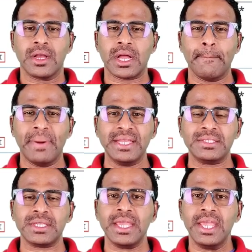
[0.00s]
combines
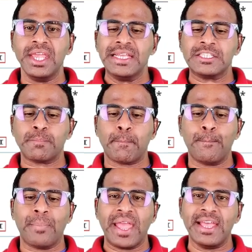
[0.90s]
each
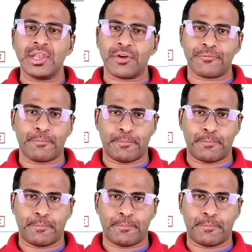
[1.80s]
pair of